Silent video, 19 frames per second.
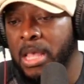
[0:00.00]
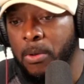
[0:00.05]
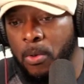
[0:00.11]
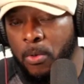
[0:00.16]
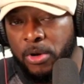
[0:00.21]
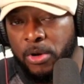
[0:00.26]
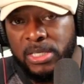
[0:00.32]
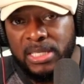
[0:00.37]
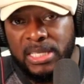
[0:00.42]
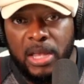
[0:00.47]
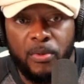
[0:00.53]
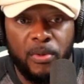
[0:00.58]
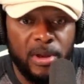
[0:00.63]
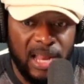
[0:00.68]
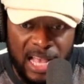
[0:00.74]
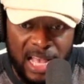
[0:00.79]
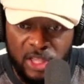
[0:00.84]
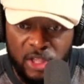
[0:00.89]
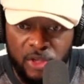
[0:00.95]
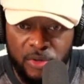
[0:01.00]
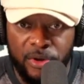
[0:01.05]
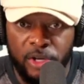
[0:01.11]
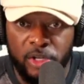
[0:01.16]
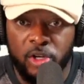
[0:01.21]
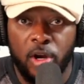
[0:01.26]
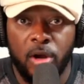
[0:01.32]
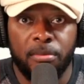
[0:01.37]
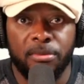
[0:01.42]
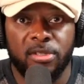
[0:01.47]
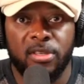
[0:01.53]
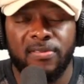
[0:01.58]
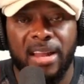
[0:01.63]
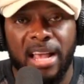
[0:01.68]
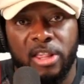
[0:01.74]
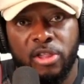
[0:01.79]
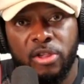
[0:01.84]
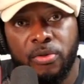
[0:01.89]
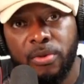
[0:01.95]
That what we're seeing with Nigeria in terms
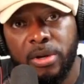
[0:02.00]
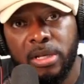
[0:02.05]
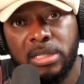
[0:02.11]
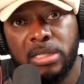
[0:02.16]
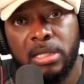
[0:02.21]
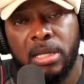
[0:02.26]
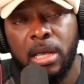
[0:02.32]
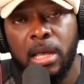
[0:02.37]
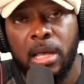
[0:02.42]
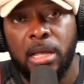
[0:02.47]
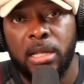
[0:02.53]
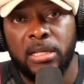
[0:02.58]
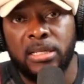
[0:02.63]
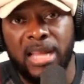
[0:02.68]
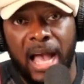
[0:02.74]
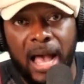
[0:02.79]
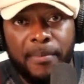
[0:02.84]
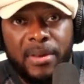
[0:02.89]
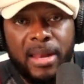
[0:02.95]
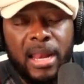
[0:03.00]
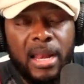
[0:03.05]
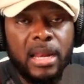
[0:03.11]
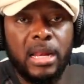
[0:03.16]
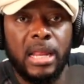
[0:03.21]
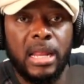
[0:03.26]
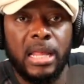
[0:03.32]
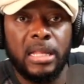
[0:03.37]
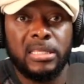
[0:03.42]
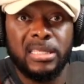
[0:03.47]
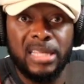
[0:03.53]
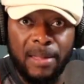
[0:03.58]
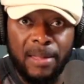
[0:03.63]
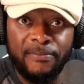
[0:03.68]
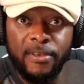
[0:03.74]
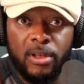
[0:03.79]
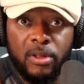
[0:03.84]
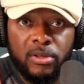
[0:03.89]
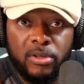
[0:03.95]
of Nigerians dominated in
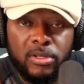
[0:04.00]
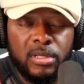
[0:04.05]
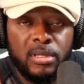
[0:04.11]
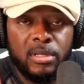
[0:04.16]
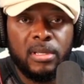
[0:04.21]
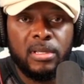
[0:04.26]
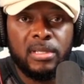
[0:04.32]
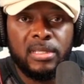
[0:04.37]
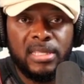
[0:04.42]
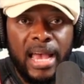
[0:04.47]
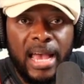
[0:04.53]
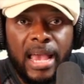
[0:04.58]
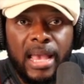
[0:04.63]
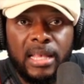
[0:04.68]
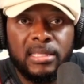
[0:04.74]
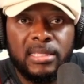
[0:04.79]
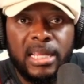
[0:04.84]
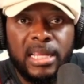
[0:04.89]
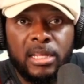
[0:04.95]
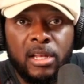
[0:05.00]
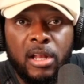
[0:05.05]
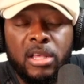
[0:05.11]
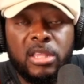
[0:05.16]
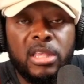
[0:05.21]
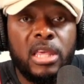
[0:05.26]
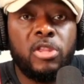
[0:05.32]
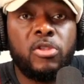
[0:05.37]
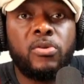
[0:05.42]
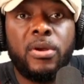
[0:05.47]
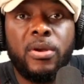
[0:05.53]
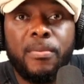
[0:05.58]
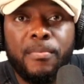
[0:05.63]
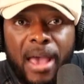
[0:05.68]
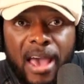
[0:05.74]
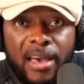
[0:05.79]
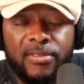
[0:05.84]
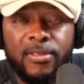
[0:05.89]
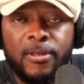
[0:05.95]
STEM fields, science, technology,
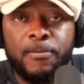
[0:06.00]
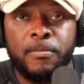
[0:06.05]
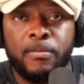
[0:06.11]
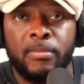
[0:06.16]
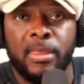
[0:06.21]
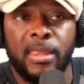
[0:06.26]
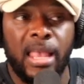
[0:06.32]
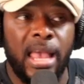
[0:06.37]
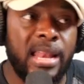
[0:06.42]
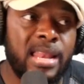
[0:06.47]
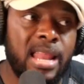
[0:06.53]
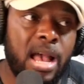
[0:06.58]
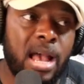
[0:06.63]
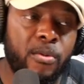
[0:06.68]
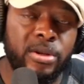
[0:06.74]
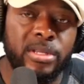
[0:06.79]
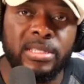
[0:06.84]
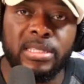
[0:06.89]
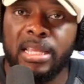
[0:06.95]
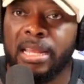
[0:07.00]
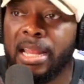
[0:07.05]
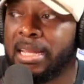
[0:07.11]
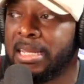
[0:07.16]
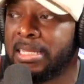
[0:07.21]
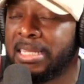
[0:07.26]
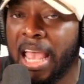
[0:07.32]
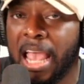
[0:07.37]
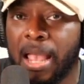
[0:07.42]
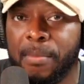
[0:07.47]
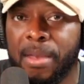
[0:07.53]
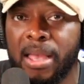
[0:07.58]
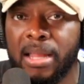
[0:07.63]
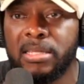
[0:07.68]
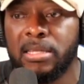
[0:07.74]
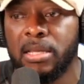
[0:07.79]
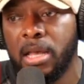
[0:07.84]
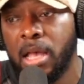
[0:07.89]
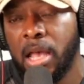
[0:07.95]
engineering, math. And now we're seeing
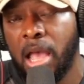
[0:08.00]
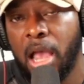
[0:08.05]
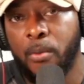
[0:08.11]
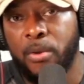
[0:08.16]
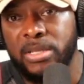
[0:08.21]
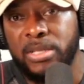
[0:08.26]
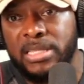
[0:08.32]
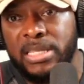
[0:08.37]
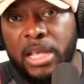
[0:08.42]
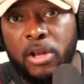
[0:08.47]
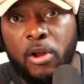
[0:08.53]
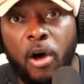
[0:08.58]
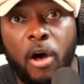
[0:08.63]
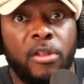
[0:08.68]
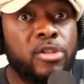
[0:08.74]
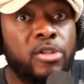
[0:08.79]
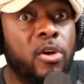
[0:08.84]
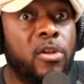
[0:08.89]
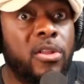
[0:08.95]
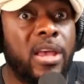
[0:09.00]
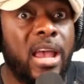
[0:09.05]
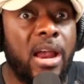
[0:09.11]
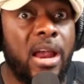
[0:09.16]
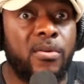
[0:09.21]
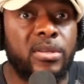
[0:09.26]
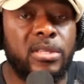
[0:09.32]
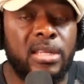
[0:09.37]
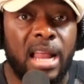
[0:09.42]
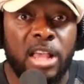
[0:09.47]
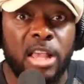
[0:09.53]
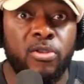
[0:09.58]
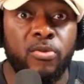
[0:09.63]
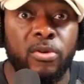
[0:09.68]
entertainment, and we're seeing all these other areas that